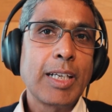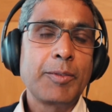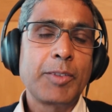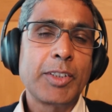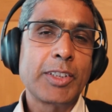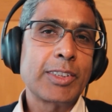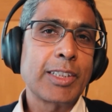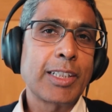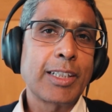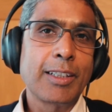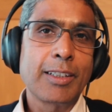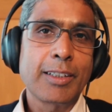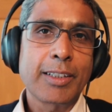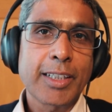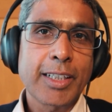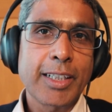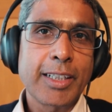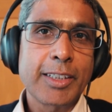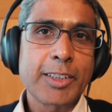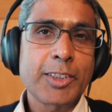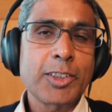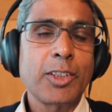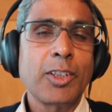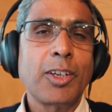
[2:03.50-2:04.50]
every single
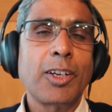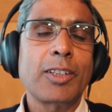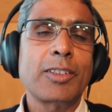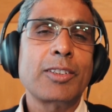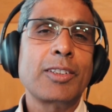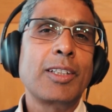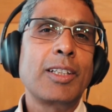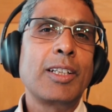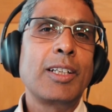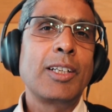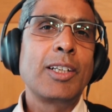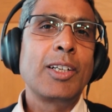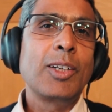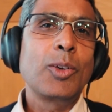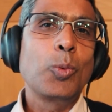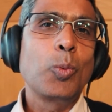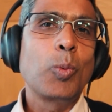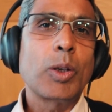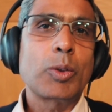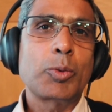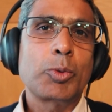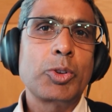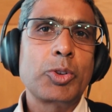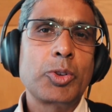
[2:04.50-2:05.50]
day. It's not
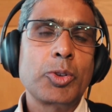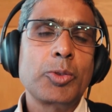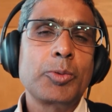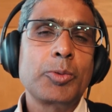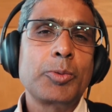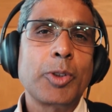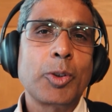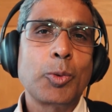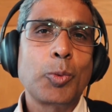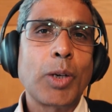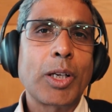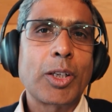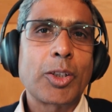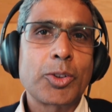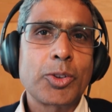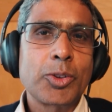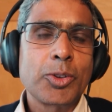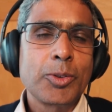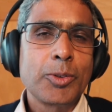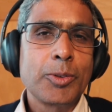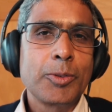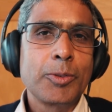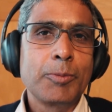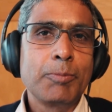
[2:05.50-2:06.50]
what we do for 1 or
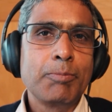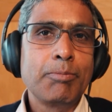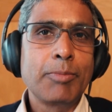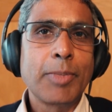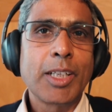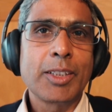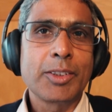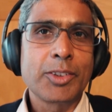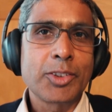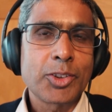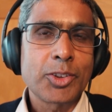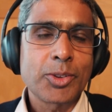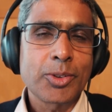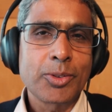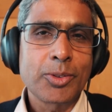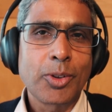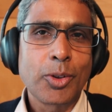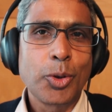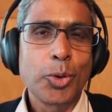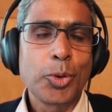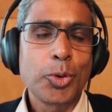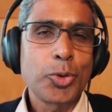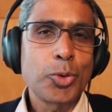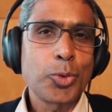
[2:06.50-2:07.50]
2 months to
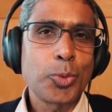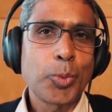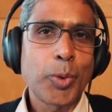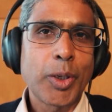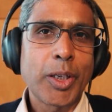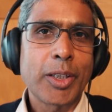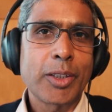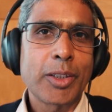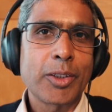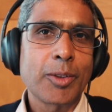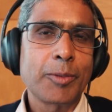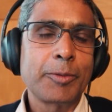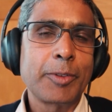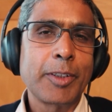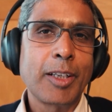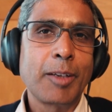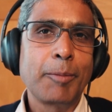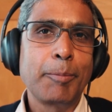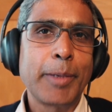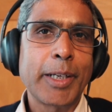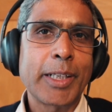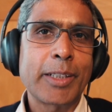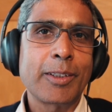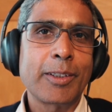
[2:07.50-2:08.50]
lose weight or
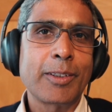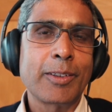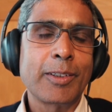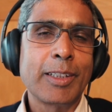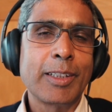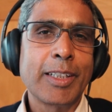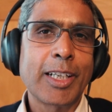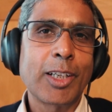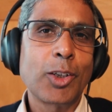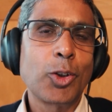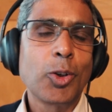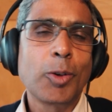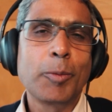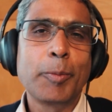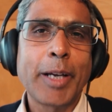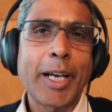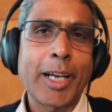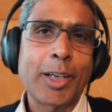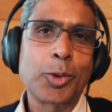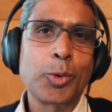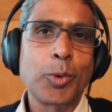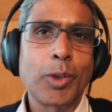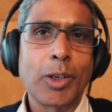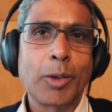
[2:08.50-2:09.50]
feel better and then go
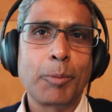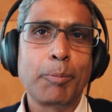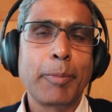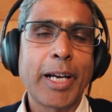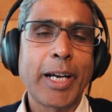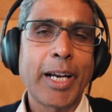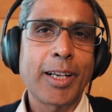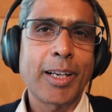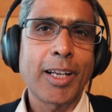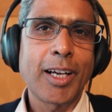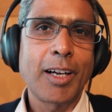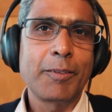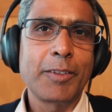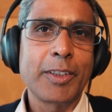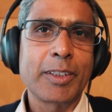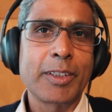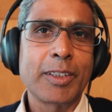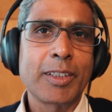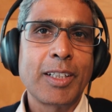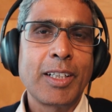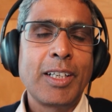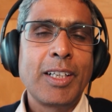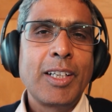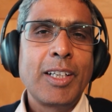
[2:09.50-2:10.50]
back to our bad
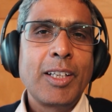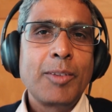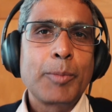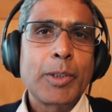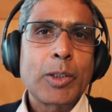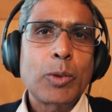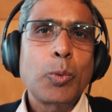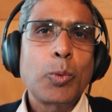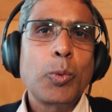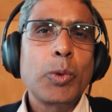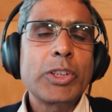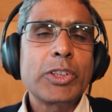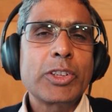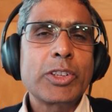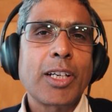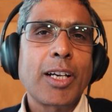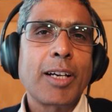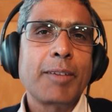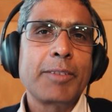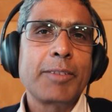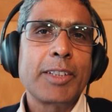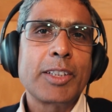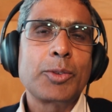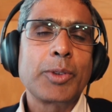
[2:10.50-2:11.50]
habit, but which
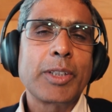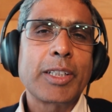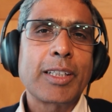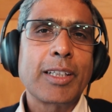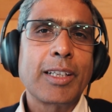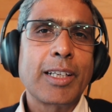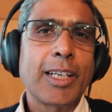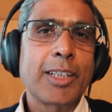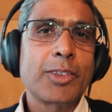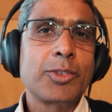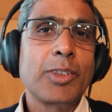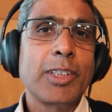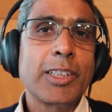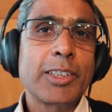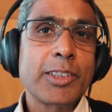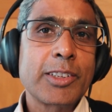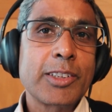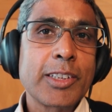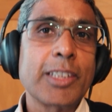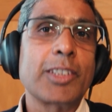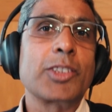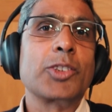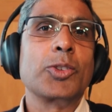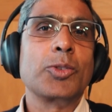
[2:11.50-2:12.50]
habit we can actually
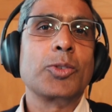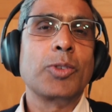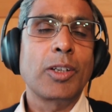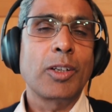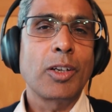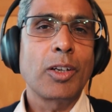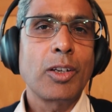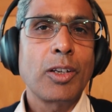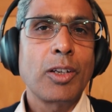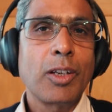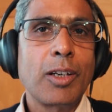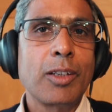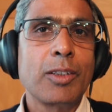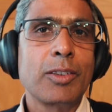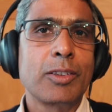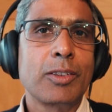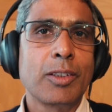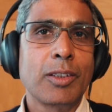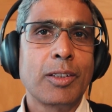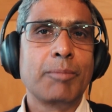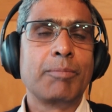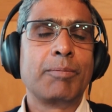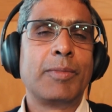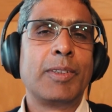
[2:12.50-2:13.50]
stick to
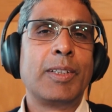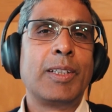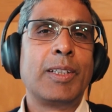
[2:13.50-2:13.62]
long term.